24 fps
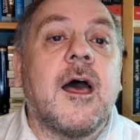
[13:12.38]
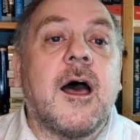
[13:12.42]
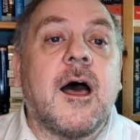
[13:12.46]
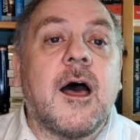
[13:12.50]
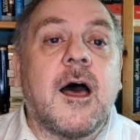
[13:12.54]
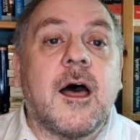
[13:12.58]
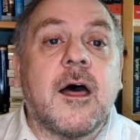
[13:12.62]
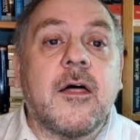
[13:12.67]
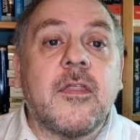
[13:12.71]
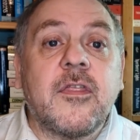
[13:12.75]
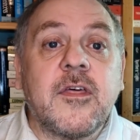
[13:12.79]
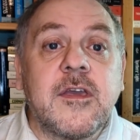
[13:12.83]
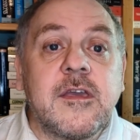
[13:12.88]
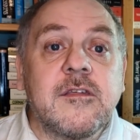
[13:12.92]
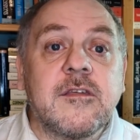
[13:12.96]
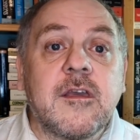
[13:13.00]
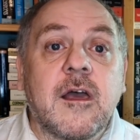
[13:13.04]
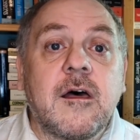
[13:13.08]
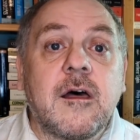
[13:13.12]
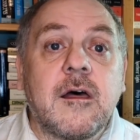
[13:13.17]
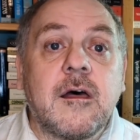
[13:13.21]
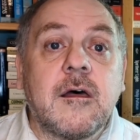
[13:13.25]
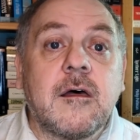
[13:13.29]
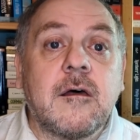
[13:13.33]
Uh, these
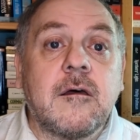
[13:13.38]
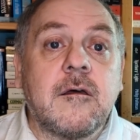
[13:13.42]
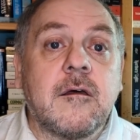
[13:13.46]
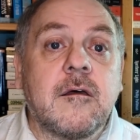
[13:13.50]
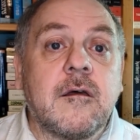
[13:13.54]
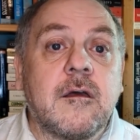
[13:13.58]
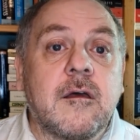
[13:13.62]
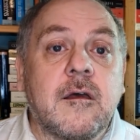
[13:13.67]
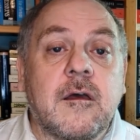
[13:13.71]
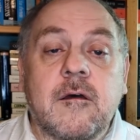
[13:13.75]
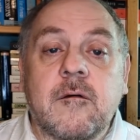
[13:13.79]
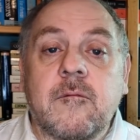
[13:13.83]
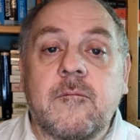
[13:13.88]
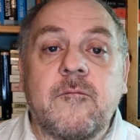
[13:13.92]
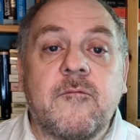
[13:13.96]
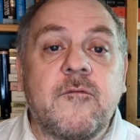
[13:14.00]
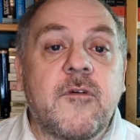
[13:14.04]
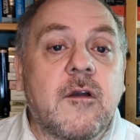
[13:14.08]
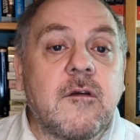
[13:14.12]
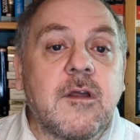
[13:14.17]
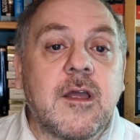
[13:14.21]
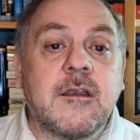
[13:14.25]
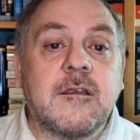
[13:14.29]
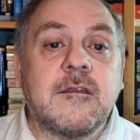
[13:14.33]
are uh,
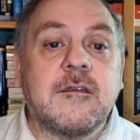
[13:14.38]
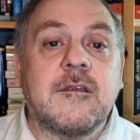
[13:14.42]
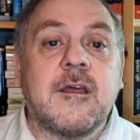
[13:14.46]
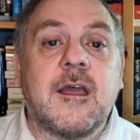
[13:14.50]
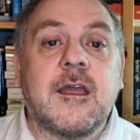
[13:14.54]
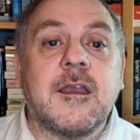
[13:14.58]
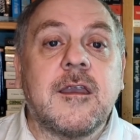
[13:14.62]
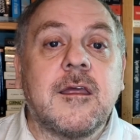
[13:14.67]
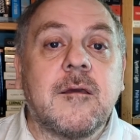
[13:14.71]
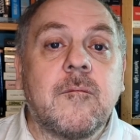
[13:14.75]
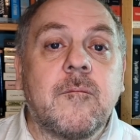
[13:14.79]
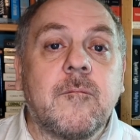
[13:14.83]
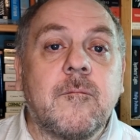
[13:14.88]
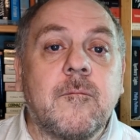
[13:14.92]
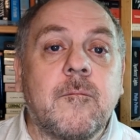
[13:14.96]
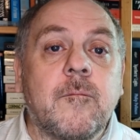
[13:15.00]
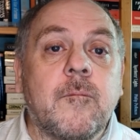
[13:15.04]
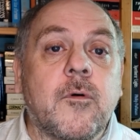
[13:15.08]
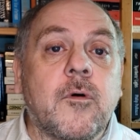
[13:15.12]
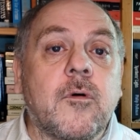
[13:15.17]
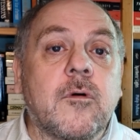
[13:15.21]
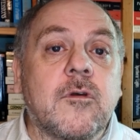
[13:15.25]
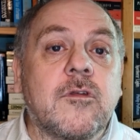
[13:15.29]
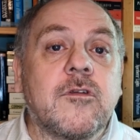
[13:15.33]
very entertaining
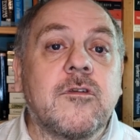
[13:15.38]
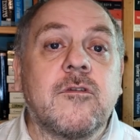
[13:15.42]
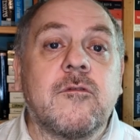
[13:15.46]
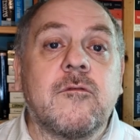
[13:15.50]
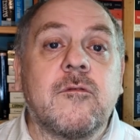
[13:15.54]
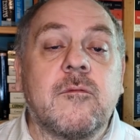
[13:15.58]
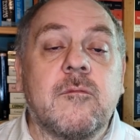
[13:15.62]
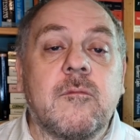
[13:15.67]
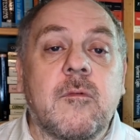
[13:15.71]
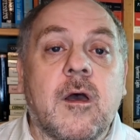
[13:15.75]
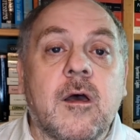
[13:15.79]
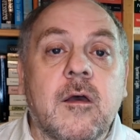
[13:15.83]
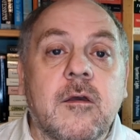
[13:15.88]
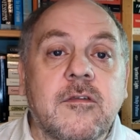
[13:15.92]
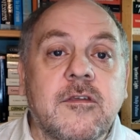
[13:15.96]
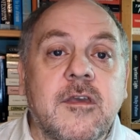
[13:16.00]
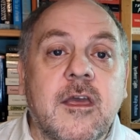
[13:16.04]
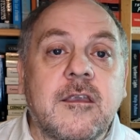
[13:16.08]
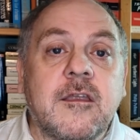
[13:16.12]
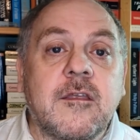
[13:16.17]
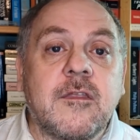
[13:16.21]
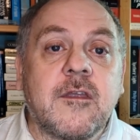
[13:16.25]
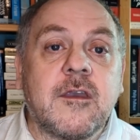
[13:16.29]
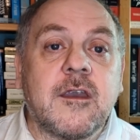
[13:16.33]
books uh,
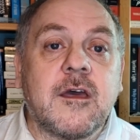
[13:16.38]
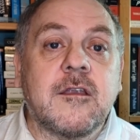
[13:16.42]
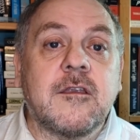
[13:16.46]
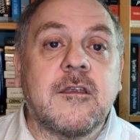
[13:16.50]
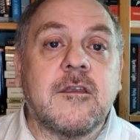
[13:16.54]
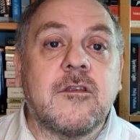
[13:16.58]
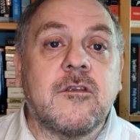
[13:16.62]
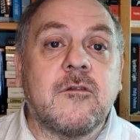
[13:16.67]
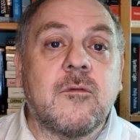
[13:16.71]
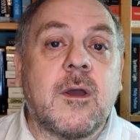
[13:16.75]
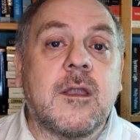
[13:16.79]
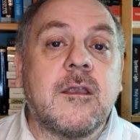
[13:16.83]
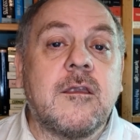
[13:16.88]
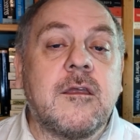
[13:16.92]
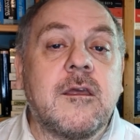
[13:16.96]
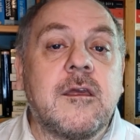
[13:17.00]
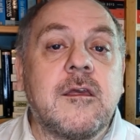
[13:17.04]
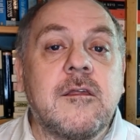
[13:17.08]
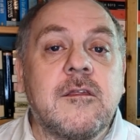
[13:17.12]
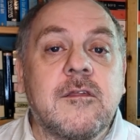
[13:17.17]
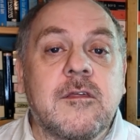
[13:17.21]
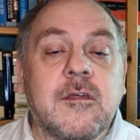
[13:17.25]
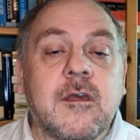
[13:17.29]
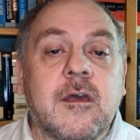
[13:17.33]
set in the
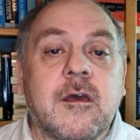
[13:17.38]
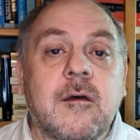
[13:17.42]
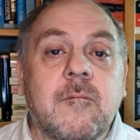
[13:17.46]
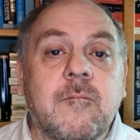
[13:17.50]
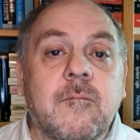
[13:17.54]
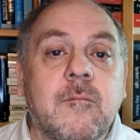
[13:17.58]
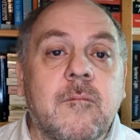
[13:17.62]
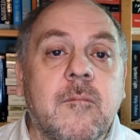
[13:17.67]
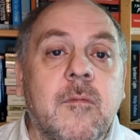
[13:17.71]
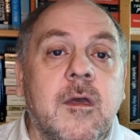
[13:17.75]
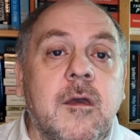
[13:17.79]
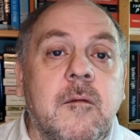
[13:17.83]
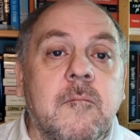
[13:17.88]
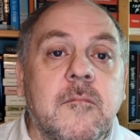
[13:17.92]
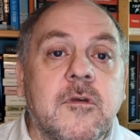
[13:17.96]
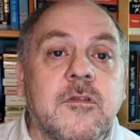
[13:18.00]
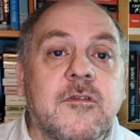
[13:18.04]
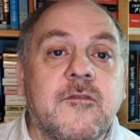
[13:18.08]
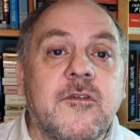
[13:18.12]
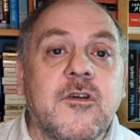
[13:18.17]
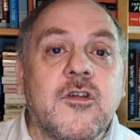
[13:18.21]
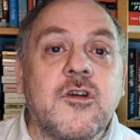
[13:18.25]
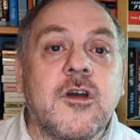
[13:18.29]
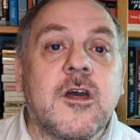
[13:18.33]
1920s. Um,
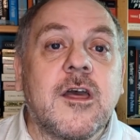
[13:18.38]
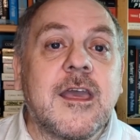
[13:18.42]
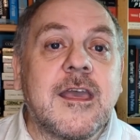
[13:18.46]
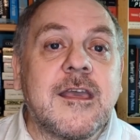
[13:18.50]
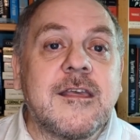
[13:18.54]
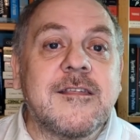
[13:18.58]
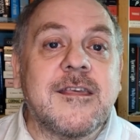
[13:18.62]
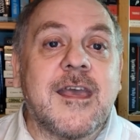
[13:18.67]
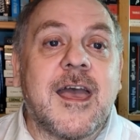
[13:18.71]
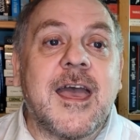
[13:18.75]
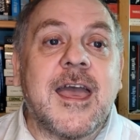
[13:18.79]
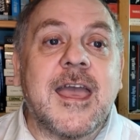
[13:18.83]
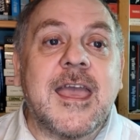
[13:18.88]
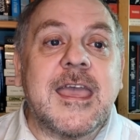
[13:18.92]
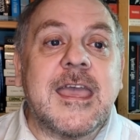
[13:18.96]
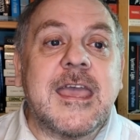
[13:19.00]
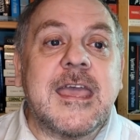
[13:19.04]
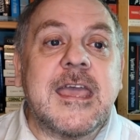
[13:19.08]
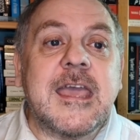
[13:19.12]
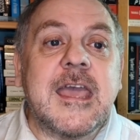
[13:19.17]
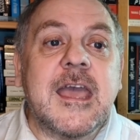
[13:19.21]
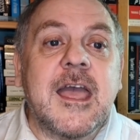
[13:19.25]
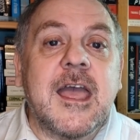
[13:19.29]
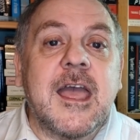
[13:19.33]
Ms. Fisher is
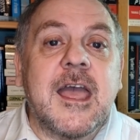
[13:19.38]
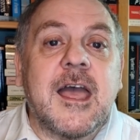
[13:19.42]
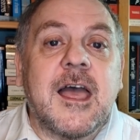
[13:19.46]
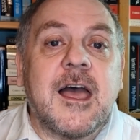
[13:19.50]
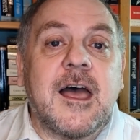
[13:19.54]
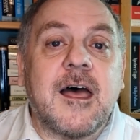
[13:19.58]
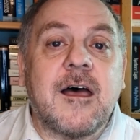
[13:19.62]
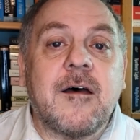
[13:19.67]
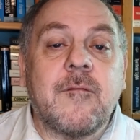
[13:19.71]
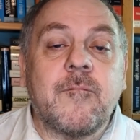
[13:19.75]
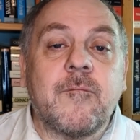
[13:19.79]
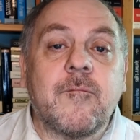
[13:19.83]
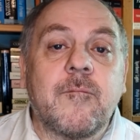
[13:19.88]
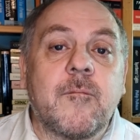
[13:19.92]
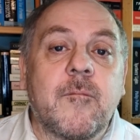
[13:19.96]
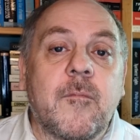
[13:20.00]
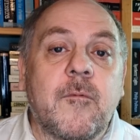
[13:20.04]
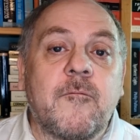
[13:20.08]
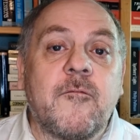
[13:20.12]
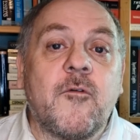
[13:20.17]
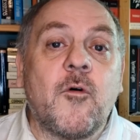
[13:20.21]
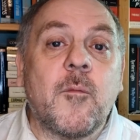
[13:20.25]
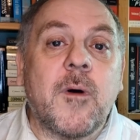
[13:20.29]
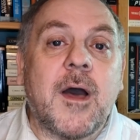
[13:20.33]
a um,
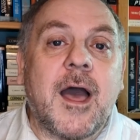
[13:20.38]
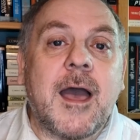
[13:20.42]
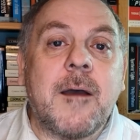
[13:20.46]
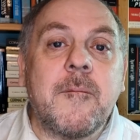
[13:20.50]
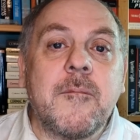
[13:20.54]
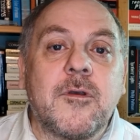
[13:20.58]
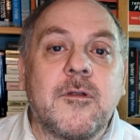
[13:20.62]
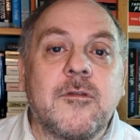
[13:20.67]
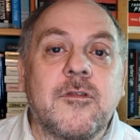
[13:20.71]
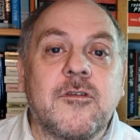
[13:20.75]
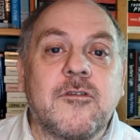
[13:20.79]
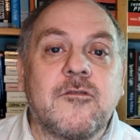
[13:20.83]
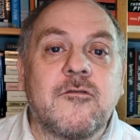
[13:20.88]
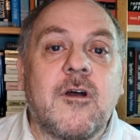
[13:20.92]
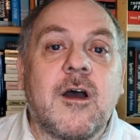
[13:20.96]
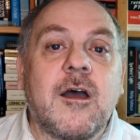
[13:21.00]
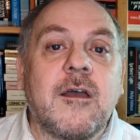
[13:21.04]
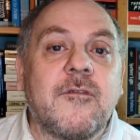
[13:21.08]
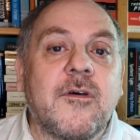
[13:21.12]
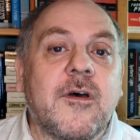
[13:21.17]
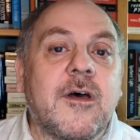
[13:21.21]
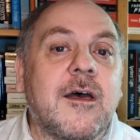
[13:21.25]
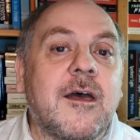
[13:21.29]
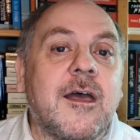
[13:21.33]
former ambulance
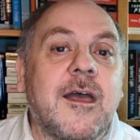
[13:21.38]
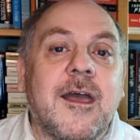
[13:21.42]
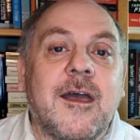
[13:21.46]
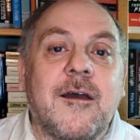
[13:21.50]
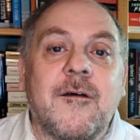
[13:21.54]
driver,